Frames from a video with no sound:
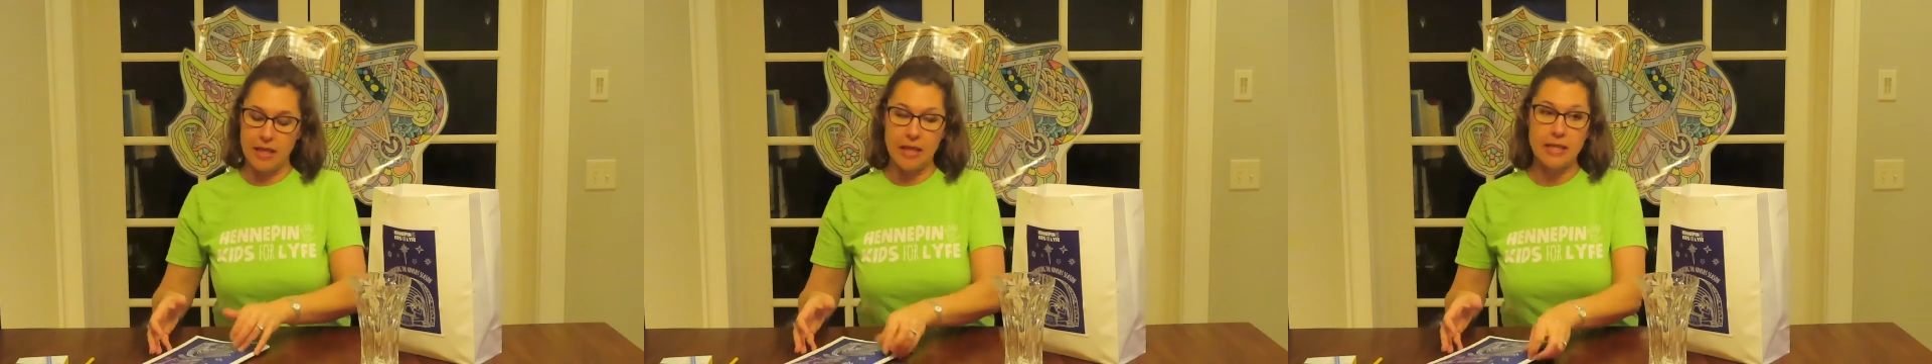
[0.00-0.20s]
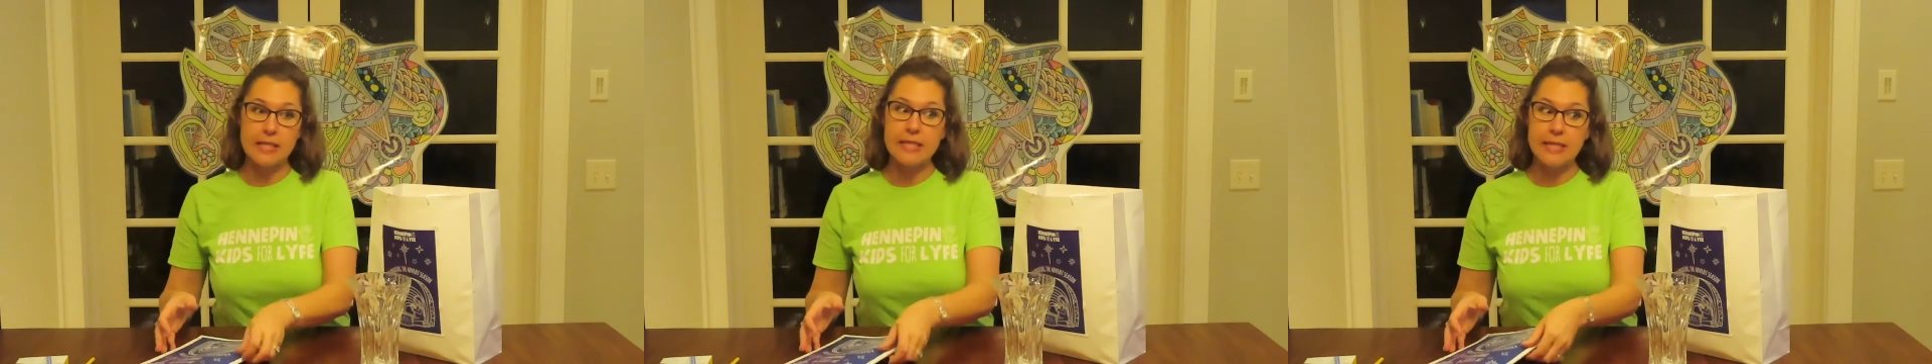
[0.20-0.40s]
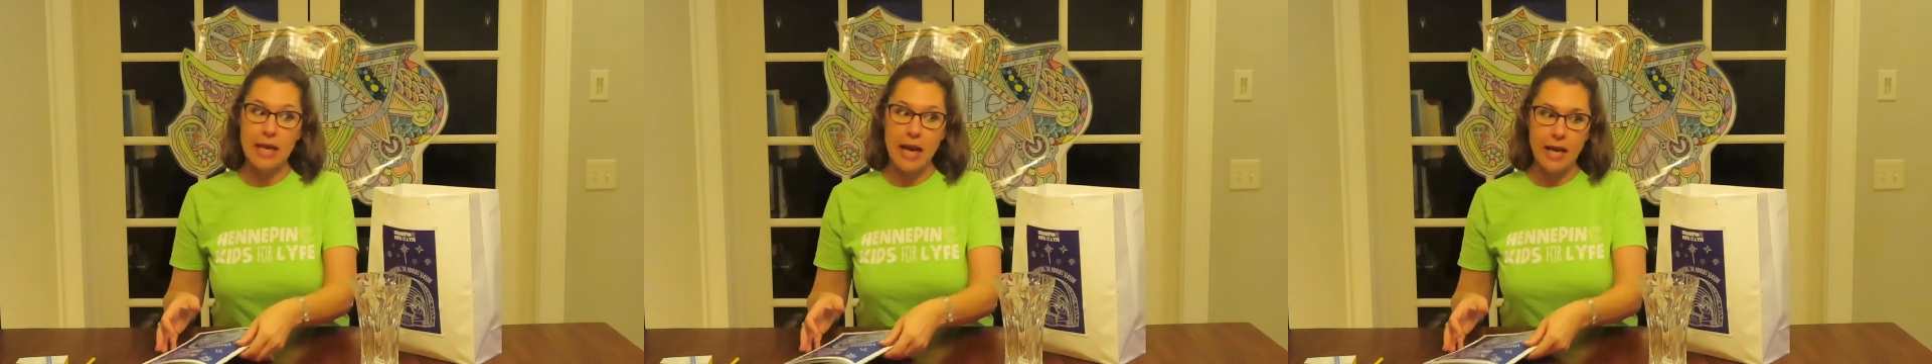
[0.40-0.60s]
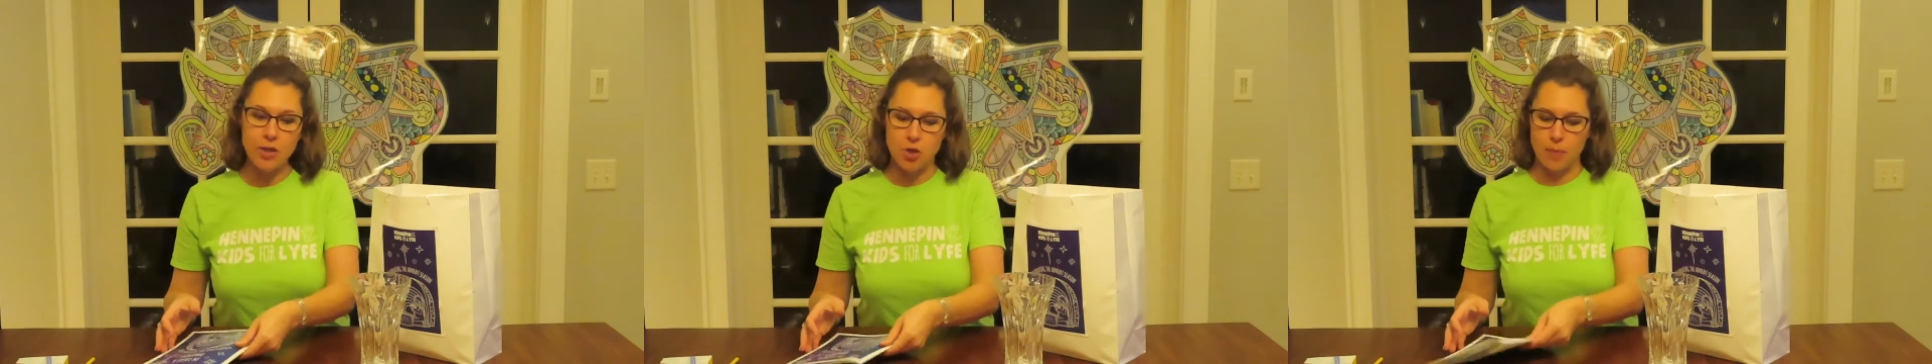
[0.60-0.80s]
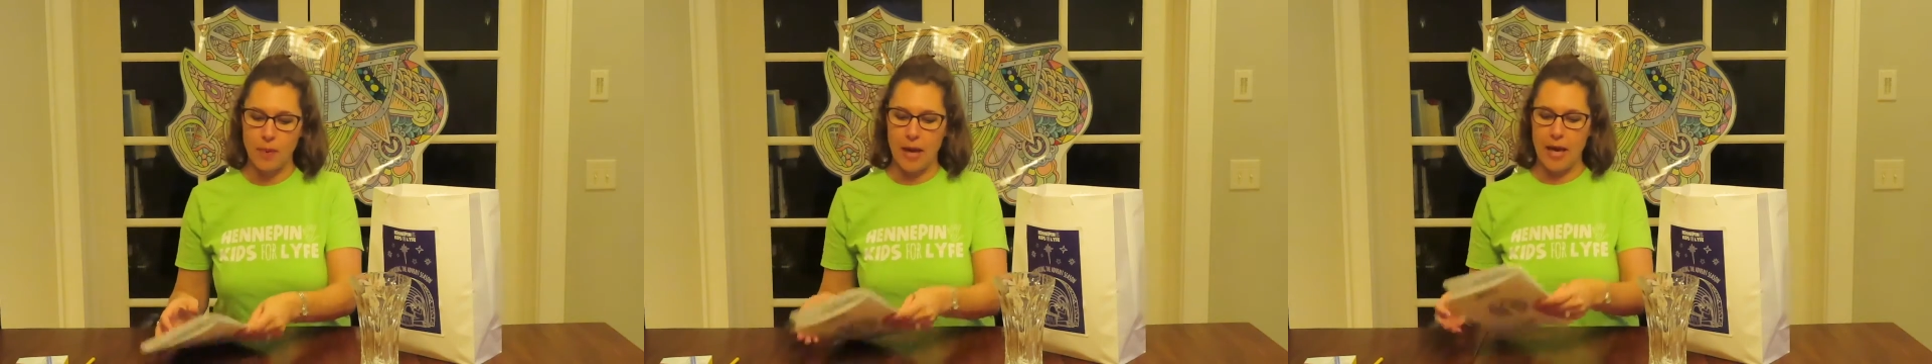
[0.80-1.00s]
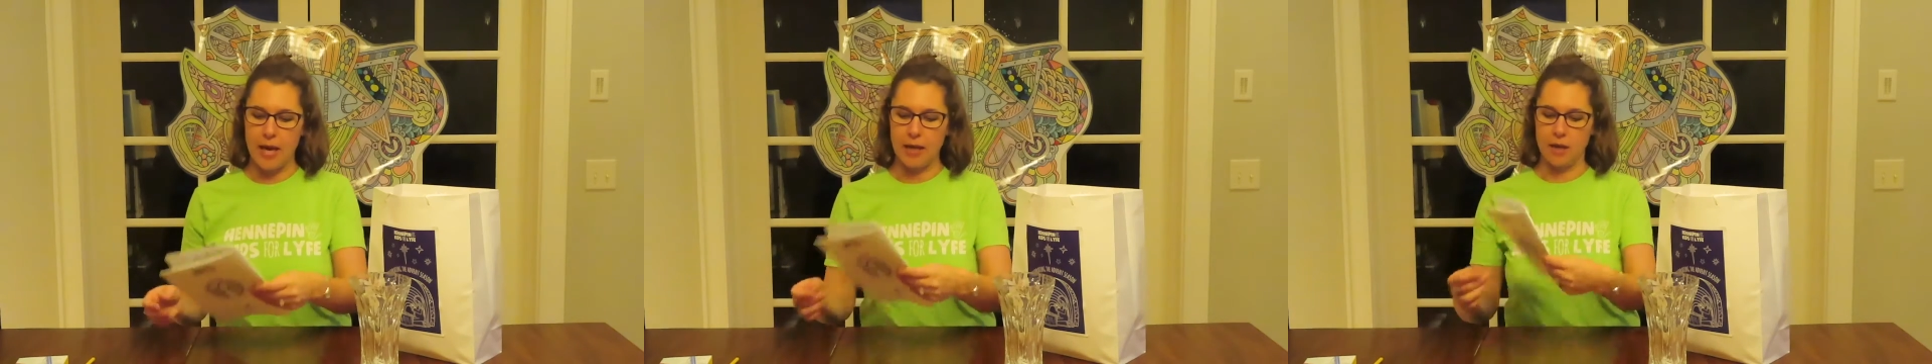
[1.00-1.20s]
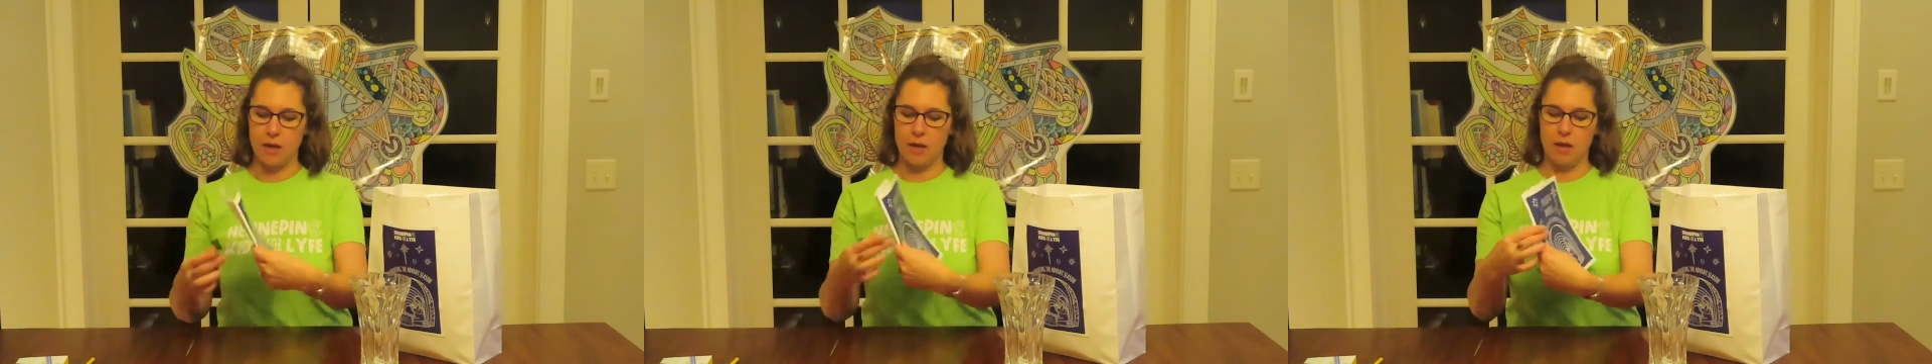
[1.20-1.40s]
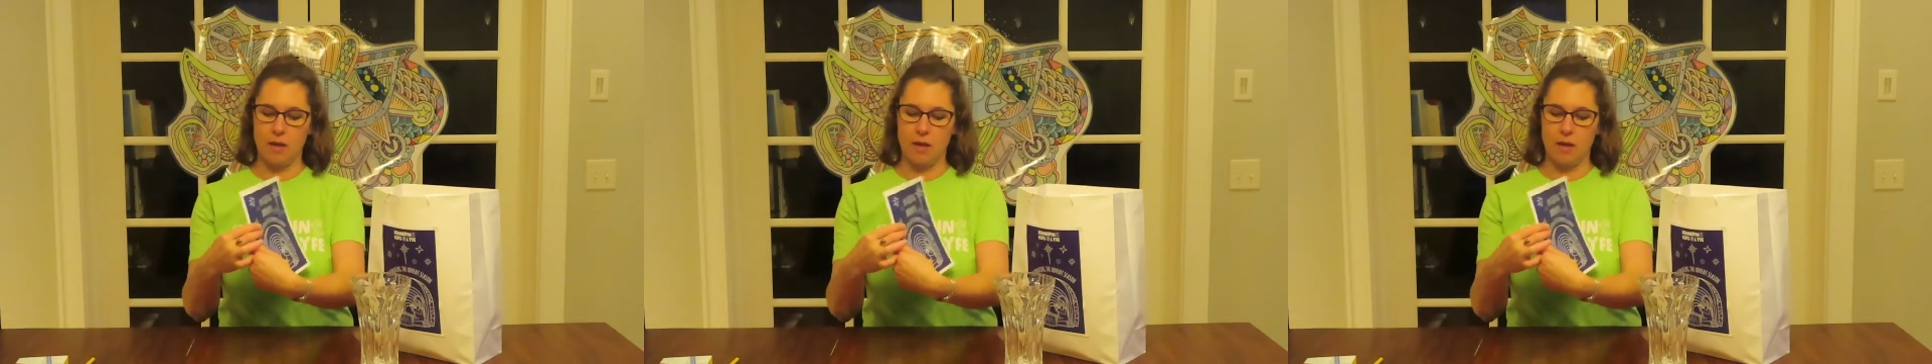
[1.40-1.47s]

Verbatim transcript: inside your bag,